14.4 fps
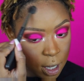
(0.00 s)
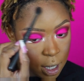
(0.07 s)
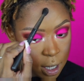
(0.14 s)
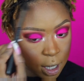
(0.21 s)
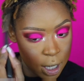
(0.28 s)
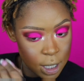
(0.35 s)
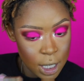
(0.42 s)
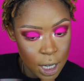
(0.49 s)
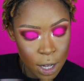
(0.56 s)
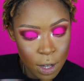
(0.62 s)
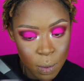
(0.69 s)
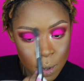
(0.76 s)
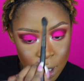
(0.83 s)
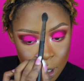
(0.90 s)
because the
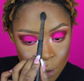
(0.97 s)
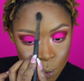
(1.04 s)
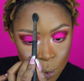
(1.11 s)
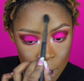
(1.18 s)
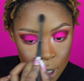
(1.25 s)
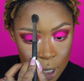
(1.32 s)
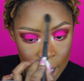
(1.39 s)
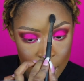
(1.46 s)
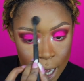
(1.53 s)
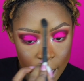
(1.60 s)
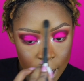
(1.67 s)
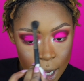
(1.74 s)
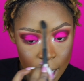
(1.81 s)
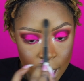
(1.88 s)
other ones are really
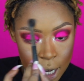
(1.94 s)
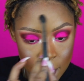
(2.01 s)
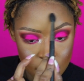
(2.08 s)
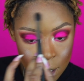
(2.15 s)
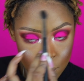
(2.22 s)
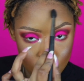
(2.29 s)
light and I just